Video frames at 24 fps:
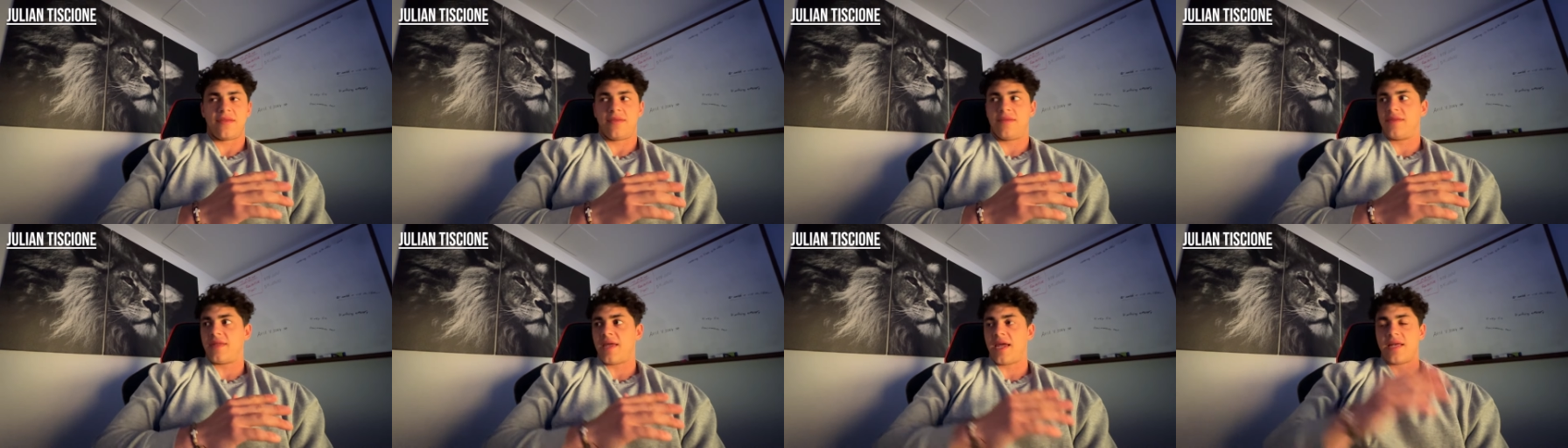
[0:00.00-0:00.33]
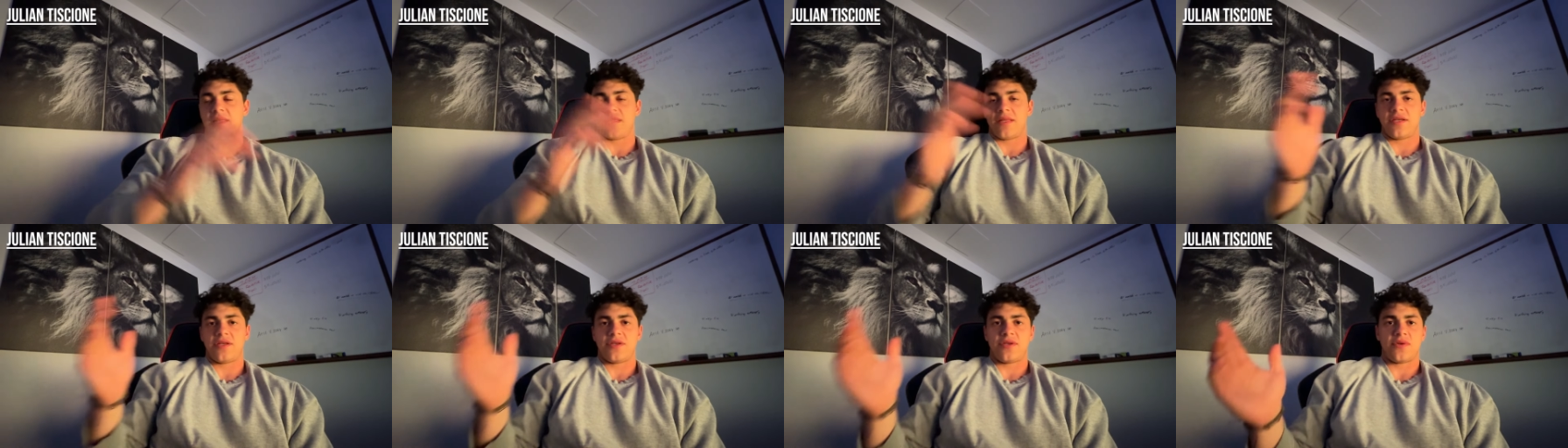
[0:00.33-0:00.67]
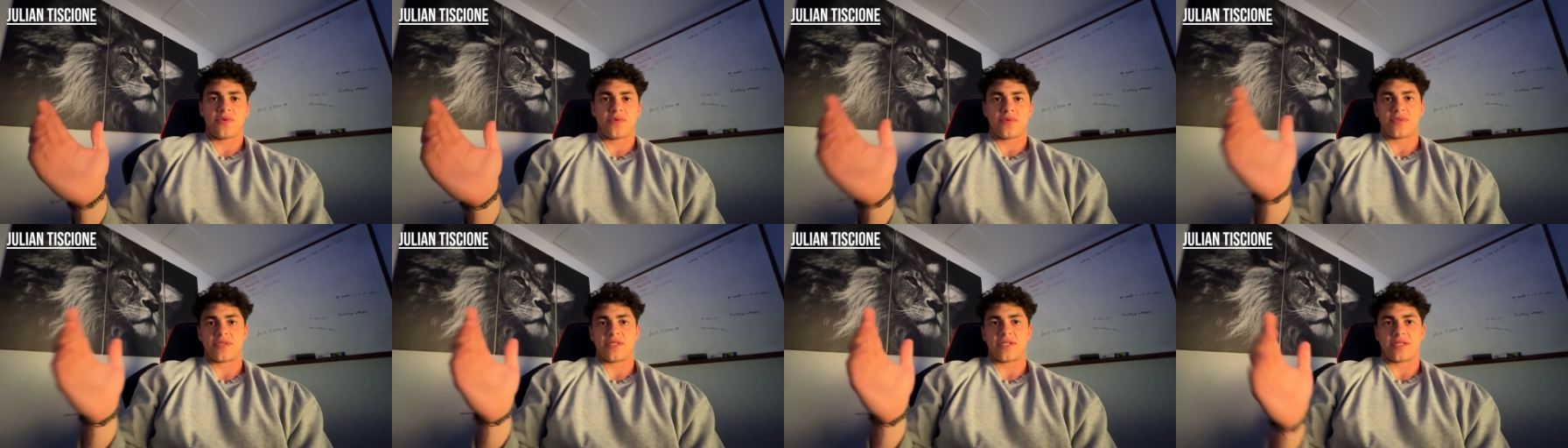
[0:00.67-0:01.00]
daily
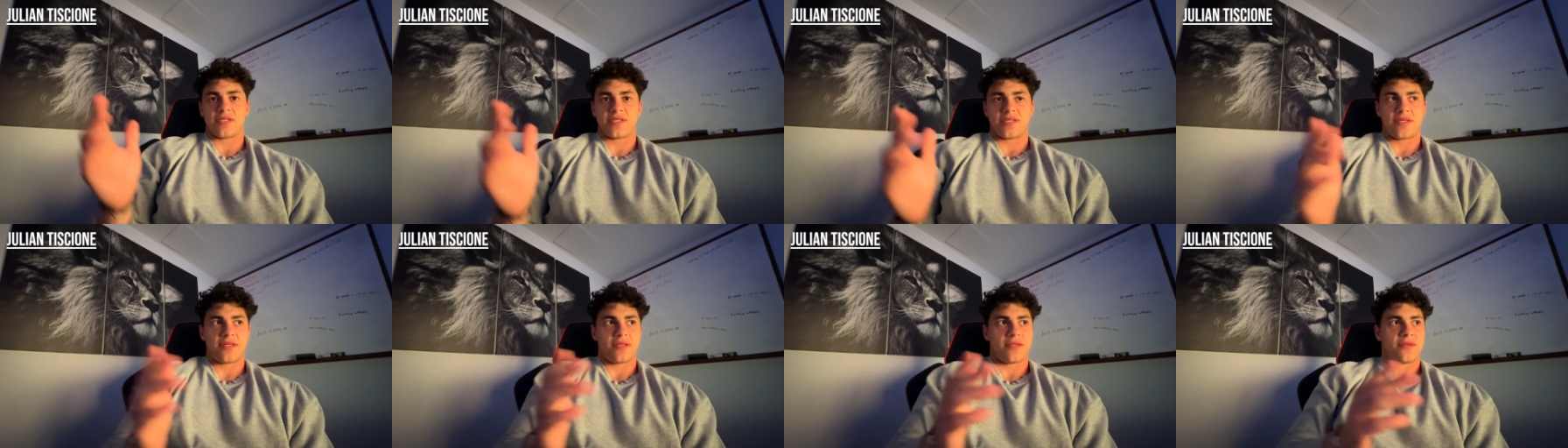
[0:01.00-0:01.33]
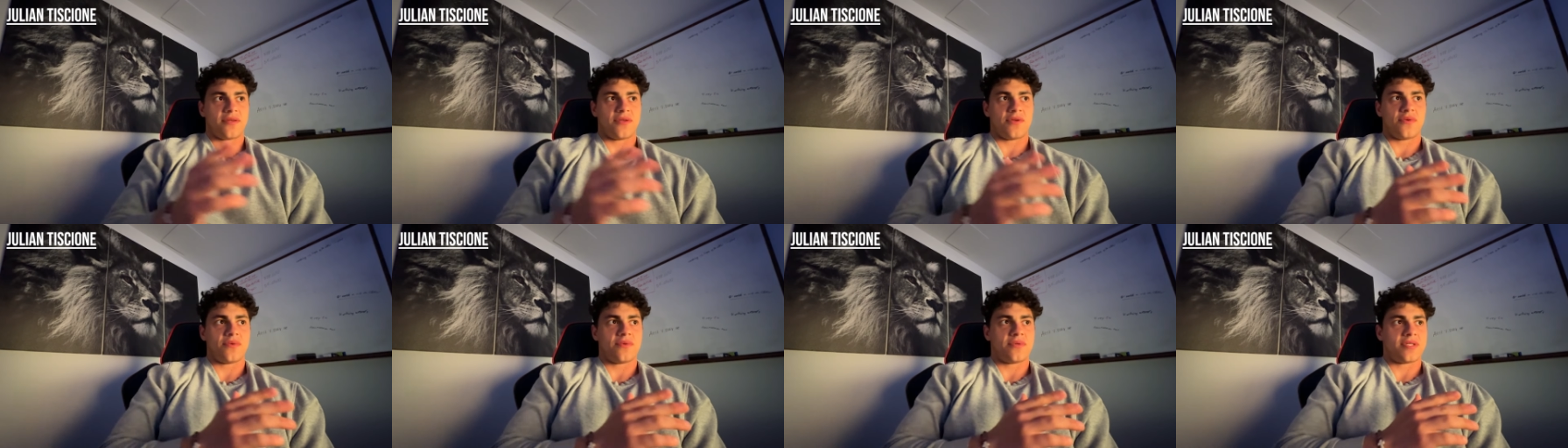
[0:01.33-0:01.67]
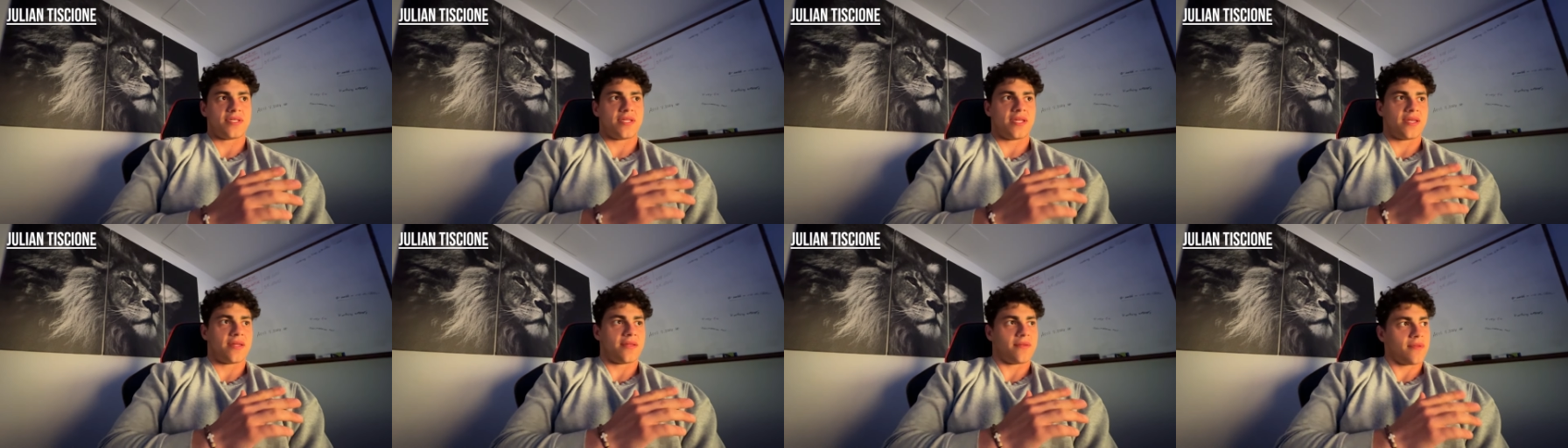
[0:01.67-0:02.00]
use it's used
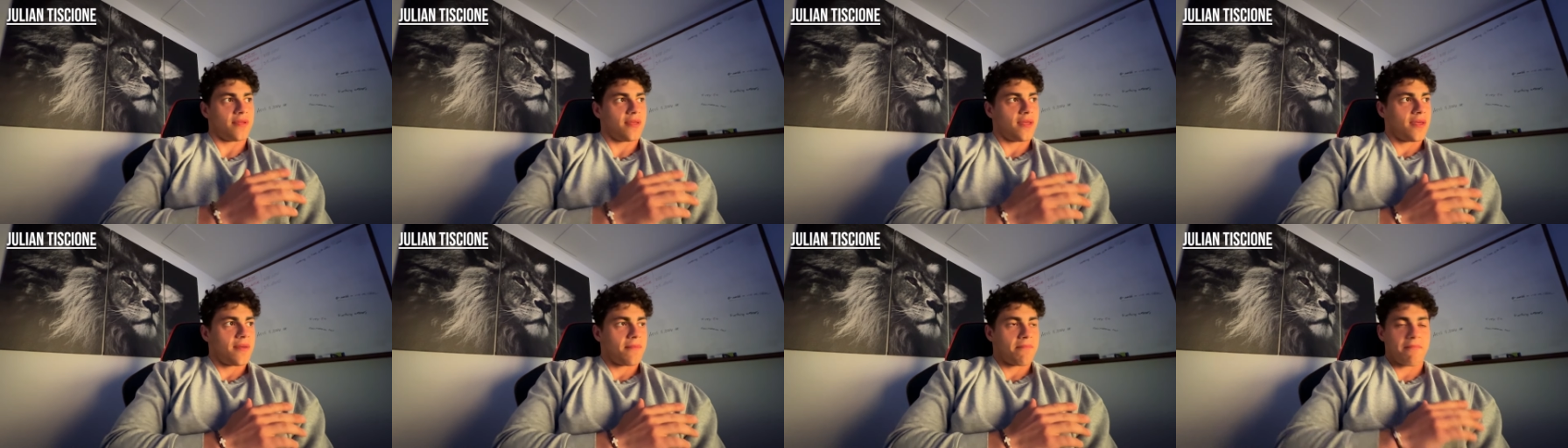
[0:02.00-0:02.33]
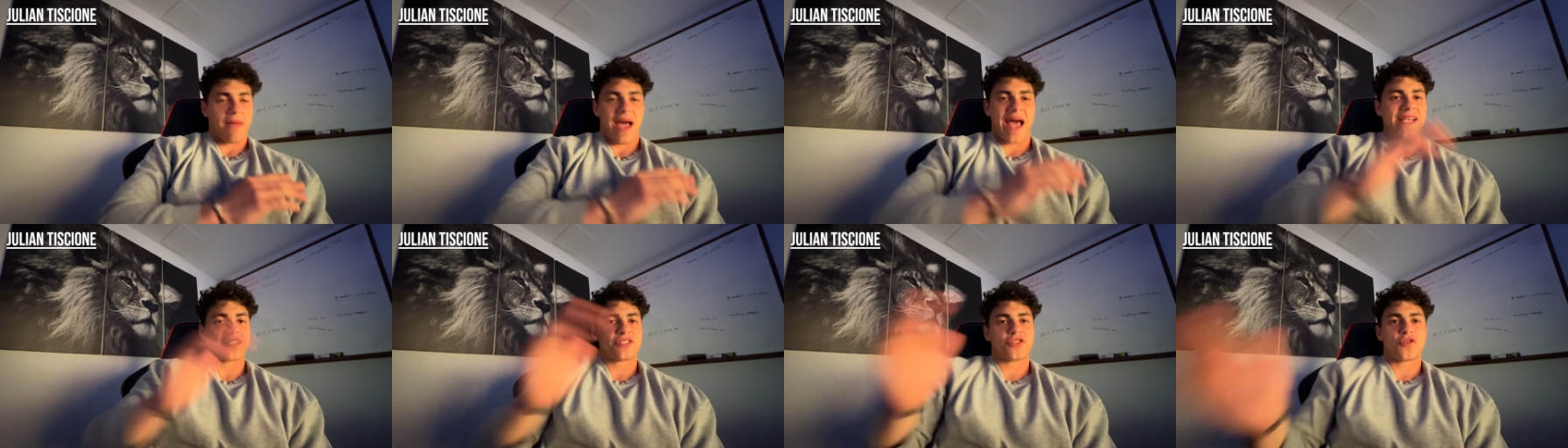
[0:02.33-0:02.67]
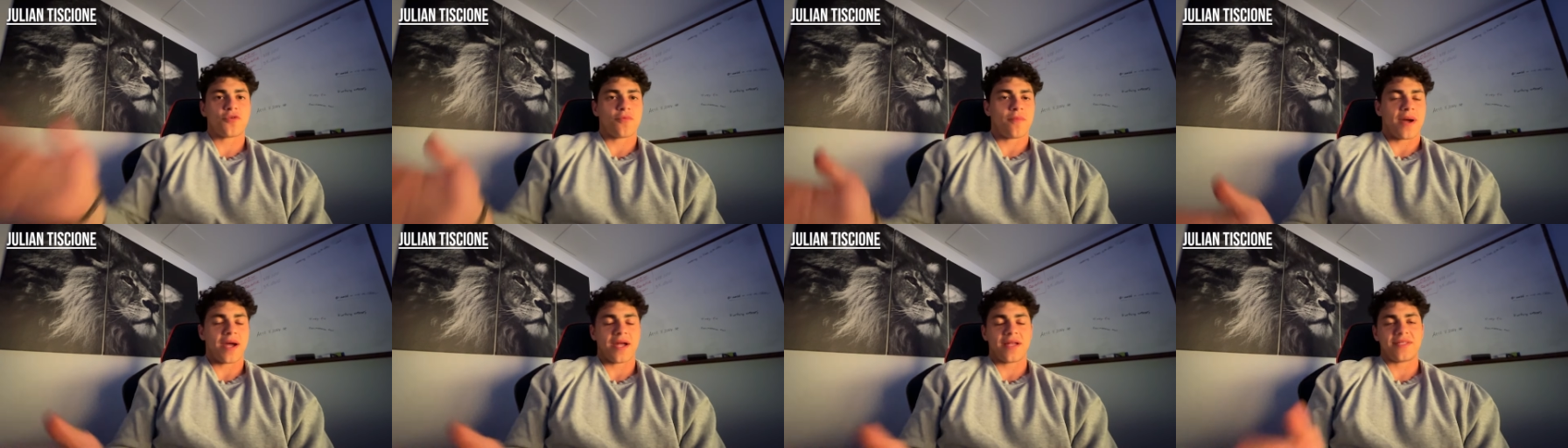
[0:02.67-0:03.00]
in
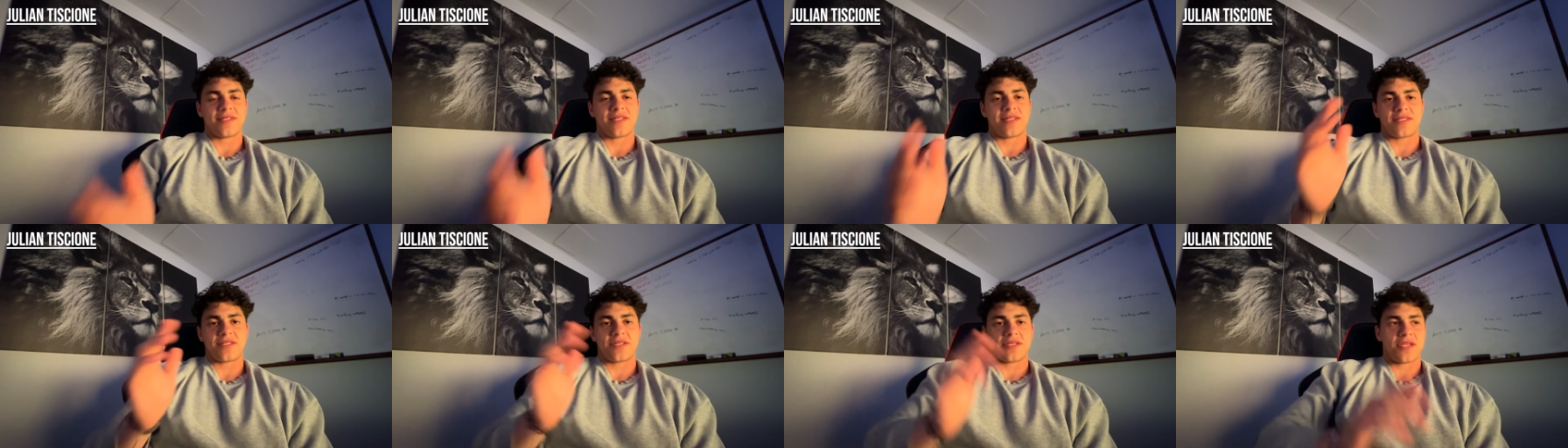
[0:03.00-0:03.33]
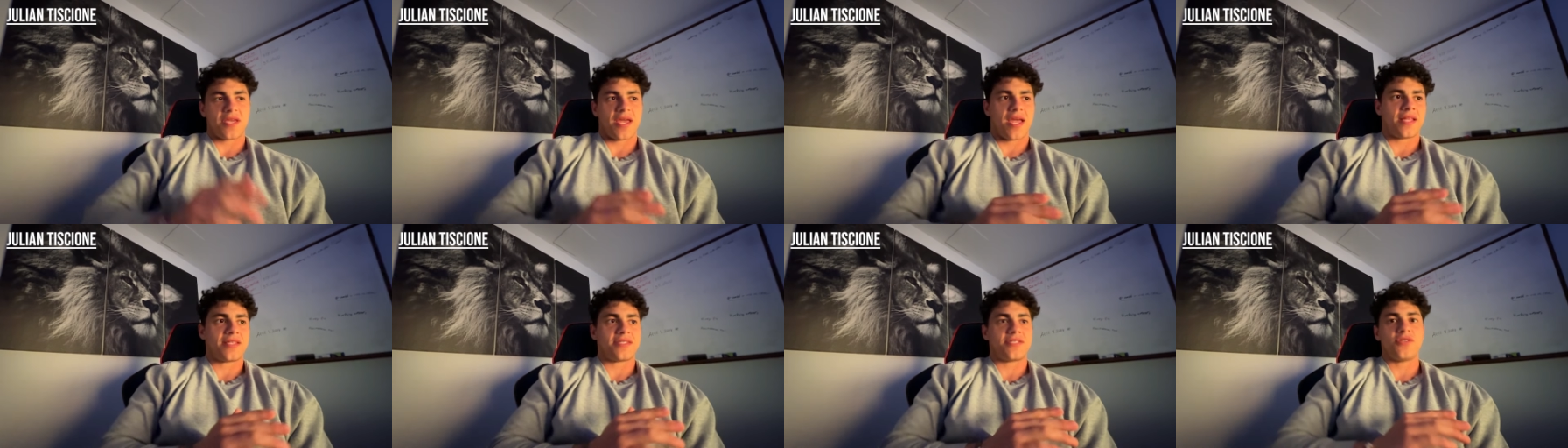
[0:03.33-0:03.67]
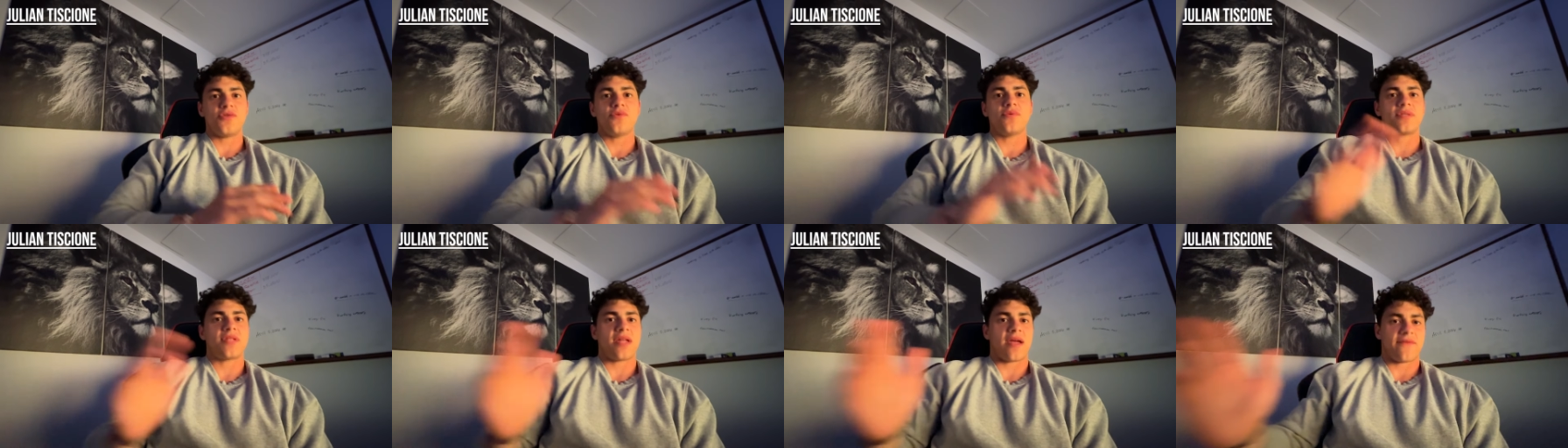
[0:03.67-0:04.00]
masterminds it's it's
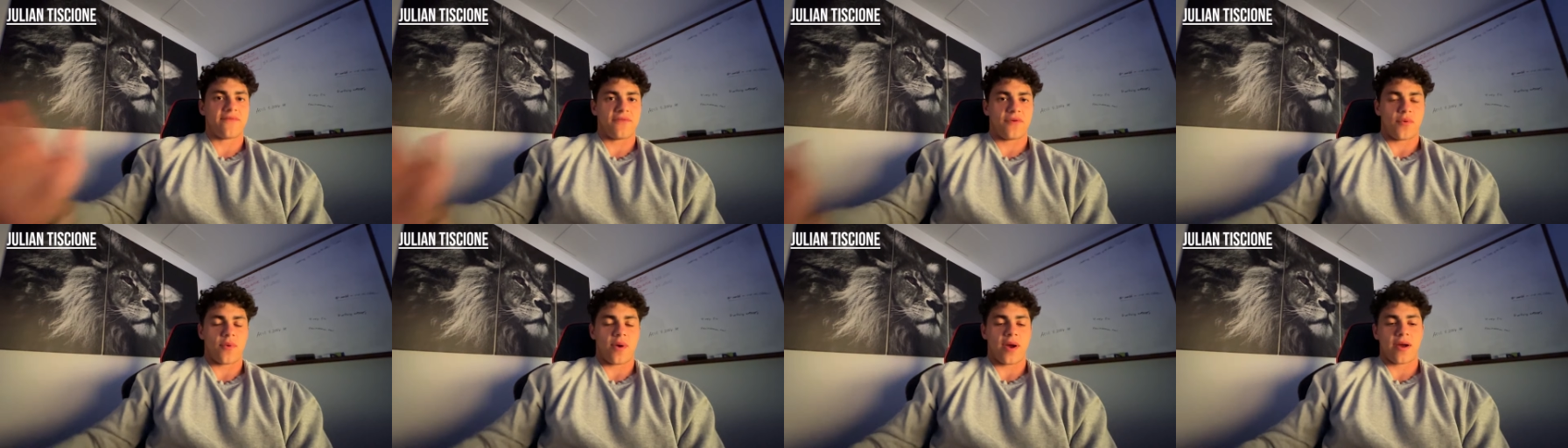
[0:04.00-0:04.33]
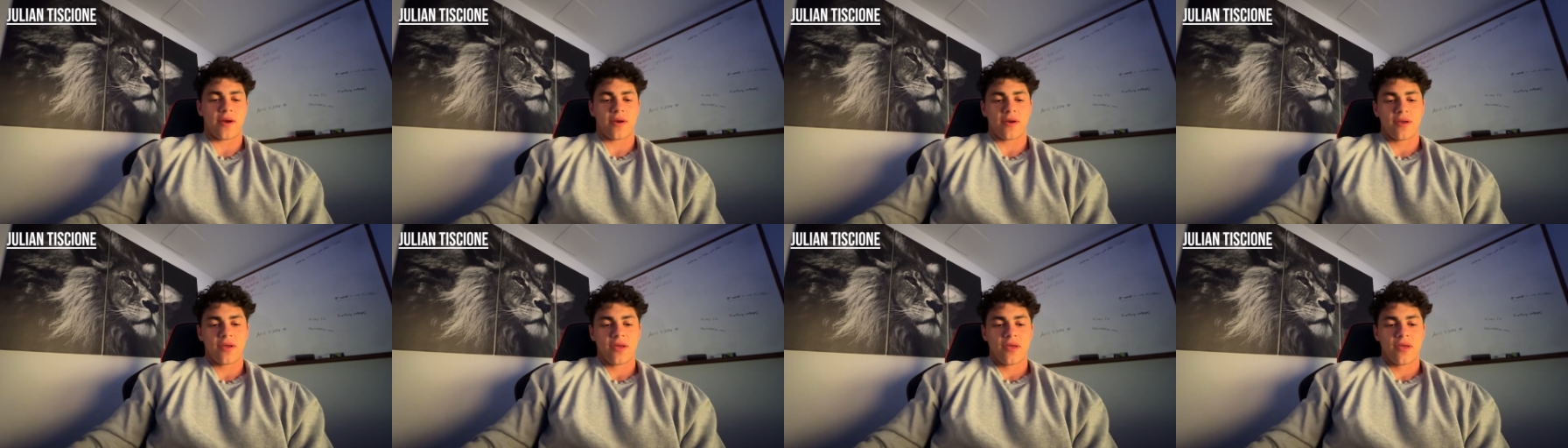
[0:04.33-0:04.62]
used everywhere